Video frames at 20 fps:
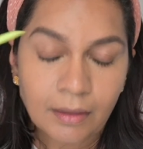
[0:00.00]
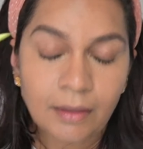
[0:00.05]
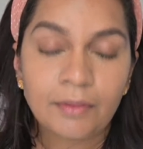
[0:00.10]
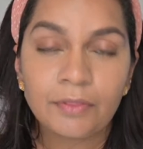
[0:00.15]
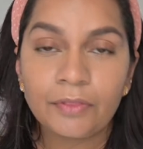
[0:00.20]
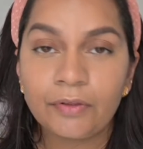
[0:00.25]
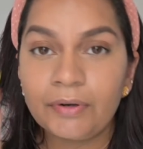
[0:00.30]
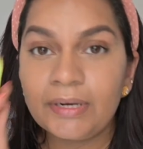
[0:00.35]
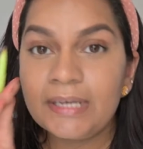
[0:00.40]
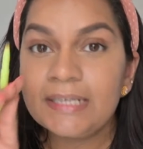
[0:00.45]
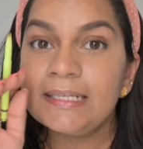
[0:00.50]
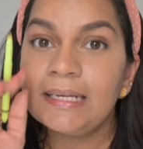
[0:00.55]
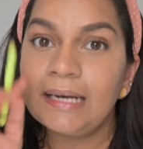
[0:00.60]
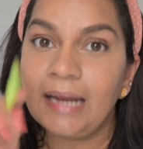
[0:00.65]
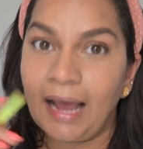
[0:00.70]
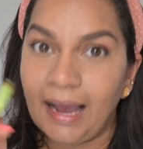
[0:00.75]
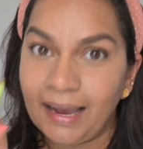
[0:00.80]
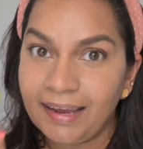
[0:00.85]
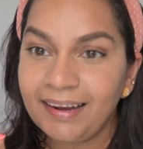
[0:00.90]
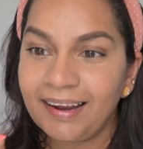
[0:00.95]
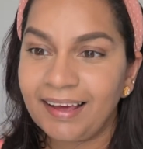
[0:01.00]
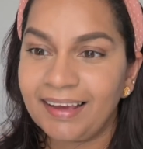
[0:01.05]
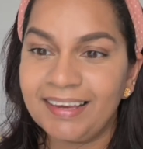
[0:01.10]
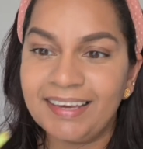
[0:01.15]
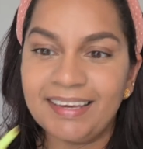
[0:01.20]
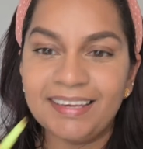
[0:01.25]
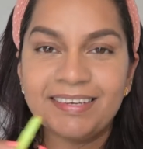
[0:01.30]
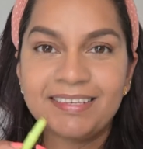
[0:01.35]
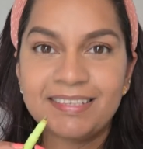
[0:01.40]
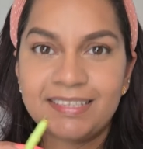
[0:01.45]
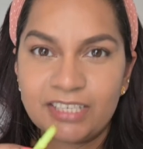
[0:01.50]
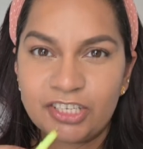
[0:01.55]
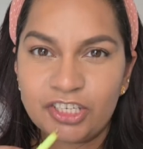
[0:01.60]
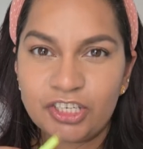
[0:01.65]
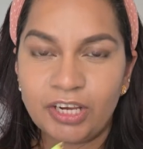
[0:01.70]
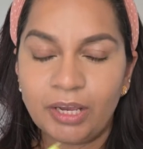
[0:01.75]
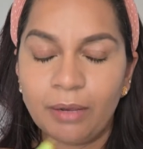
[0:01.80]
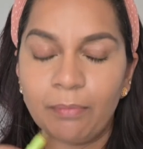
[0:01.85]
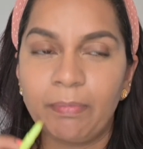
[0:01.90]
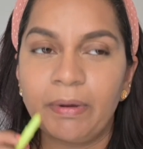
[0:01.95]
reason I like it is the
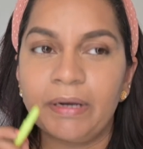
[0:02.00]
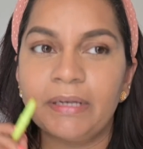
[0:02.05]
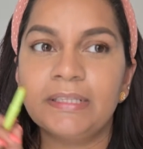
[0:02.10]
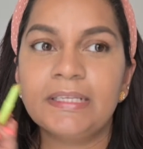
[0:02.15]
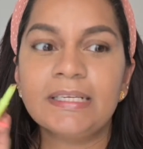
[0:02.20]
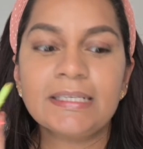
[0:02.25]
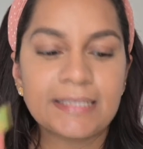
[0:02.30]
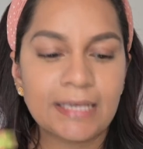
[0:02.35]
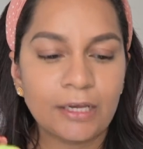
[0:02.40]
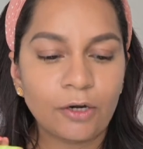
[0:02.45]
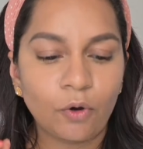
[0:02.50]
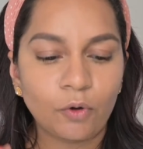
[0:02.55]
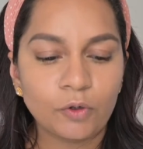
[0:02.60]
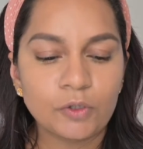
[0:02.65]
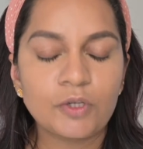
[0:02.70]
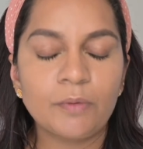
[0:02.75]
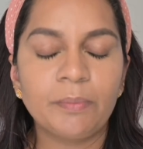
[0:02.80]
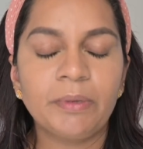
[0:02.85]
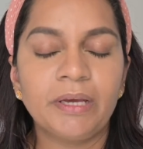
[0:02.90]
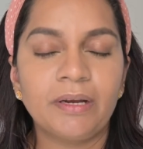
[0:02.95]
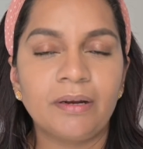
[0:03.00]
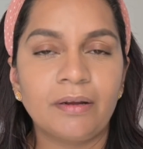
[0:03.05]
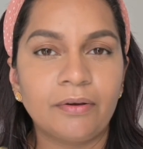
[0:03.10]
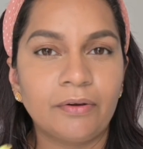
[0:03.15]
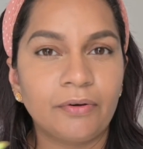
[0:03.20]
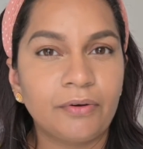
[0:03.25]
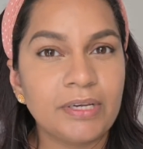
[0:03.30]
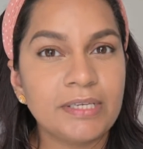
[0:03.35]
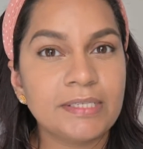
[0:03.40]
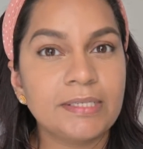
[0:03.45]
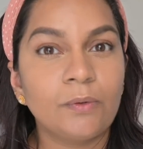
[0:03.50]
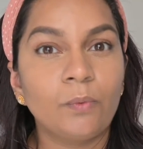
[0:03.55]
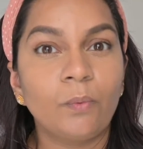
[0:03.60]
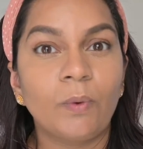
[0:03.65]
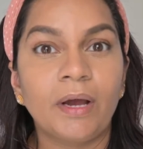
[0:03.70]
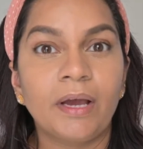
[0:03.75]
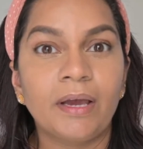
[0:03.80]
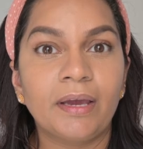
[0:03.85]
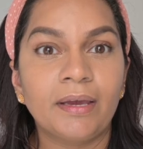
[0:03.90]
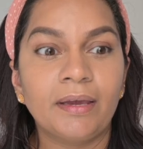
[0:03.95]
shape, but this can also be a reason
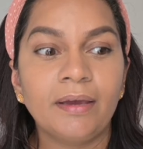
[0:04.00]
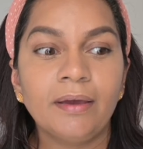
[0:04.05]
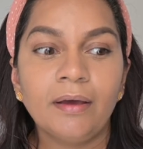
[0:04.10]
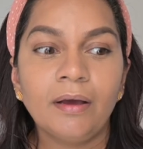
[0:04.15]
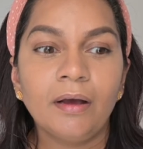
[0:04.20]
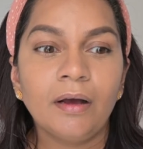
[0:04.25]
why